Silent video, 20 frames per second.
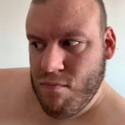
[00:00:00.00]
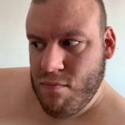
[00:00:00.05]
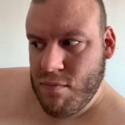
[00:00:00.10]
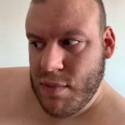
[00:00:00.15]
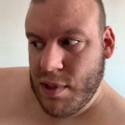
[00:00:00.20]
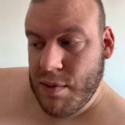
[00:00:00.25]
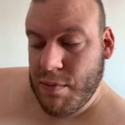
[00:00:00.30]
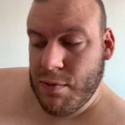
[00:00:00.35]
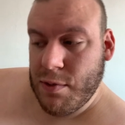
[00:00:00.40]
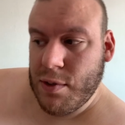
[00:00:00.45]

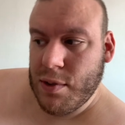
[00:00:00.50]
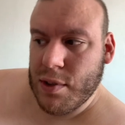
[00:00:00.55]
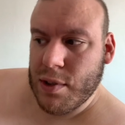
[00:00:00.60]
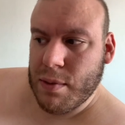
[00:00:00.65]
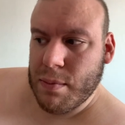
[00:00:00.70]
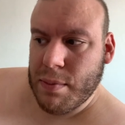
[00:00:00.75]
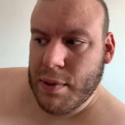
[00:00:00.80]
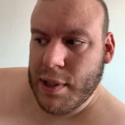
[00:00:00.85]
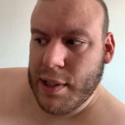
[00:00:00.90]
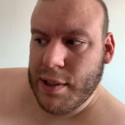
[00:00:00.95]
and Warner
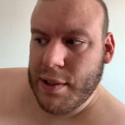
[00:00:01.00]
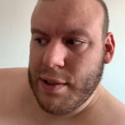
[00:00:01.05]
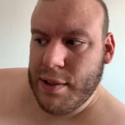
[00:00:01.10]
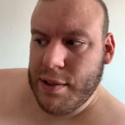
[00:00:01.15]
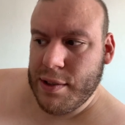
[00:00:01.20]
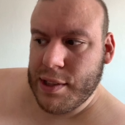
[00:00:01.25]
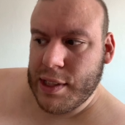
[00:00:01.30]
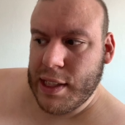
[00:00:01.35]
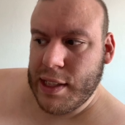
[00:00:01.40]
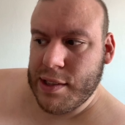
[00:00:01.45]

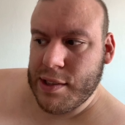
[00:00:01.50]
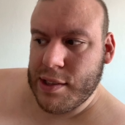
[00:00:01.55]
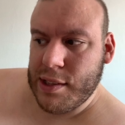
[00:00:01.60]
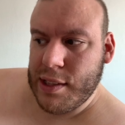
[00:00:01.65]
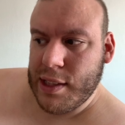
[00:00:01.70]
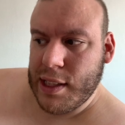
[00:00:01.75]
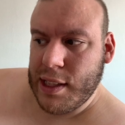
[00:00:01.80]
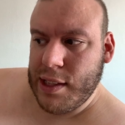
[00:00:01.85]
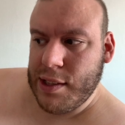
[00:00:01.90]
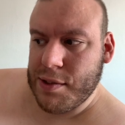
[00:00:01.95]
Brothers has a
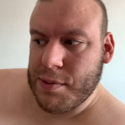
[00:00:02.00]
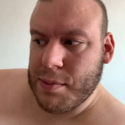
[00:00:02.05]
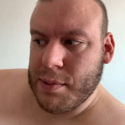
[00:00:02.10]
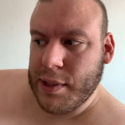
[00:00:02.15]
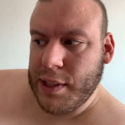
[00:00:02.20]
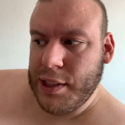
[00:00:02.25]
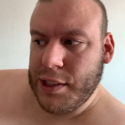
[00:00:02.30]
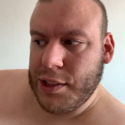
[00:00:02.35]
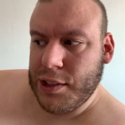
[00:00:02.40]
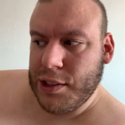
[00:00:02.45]
nice
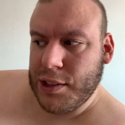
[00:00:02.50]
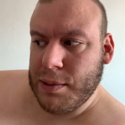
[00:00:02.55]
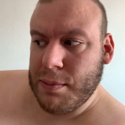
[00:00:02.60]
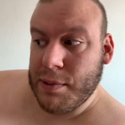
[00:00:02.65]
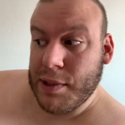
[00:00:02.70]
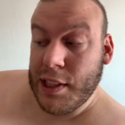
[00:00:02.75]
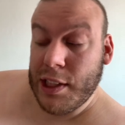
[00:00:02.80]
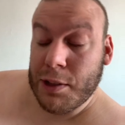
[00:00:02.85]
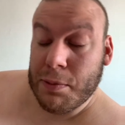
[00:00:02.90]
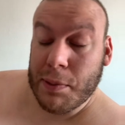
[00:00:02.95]
relationship
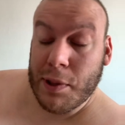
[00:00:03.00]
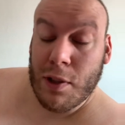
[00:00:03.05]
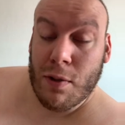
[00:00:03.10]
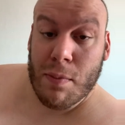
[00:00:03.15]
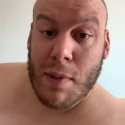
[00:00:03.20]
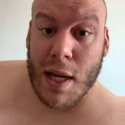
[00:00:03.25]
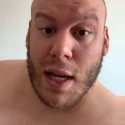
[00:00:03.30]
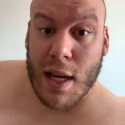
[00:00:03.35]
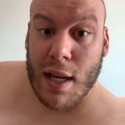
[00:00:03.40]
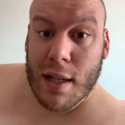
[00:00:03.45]
with HBO
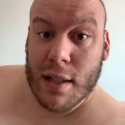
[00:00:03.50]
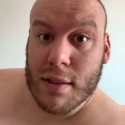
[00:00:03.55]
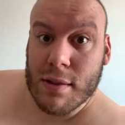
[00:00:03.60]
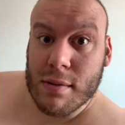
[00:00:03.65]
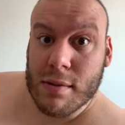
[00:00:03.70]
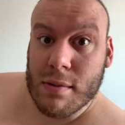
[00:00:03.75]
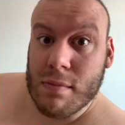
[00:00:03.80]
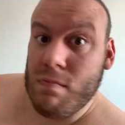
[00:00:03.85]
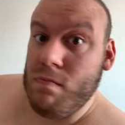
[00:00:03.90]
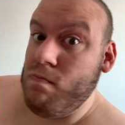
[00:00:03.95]

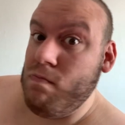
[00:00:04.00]
Max,